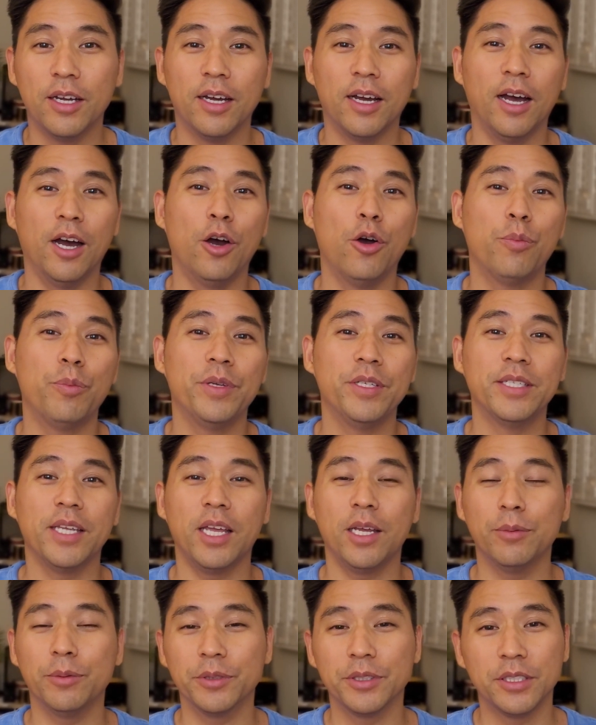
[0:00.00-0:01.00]
I hope he's
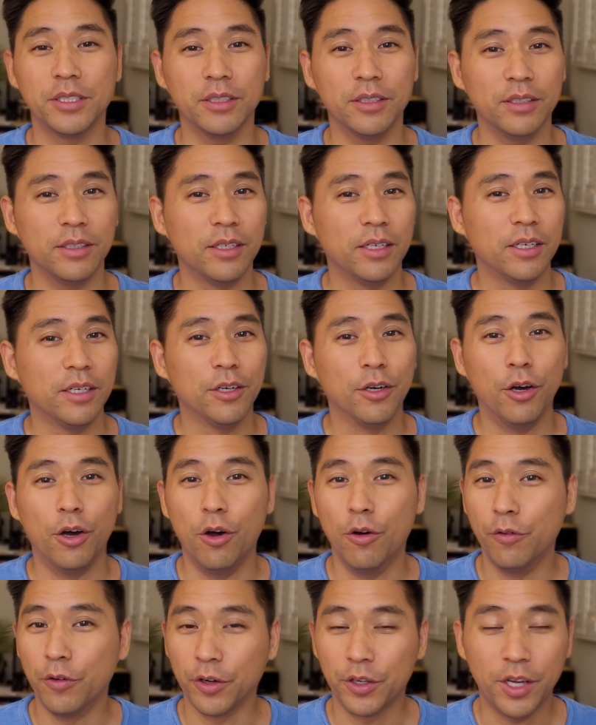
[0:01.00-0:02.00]
able to
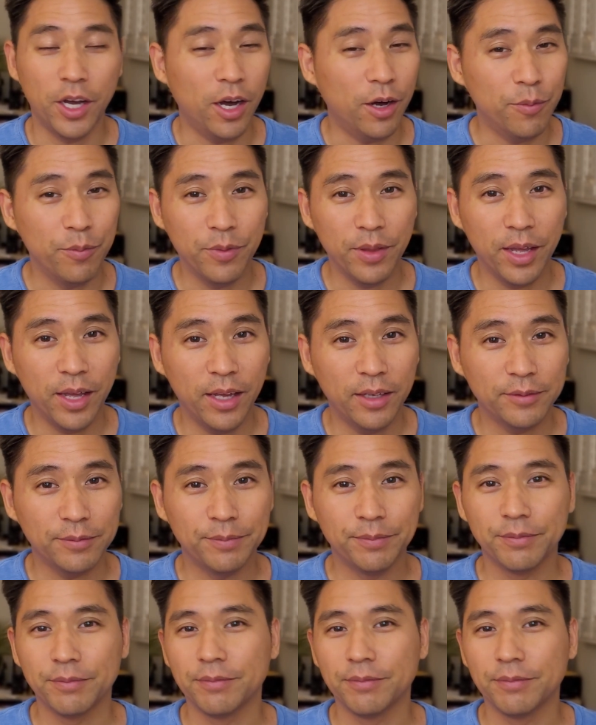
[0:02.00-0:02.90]
overcome that.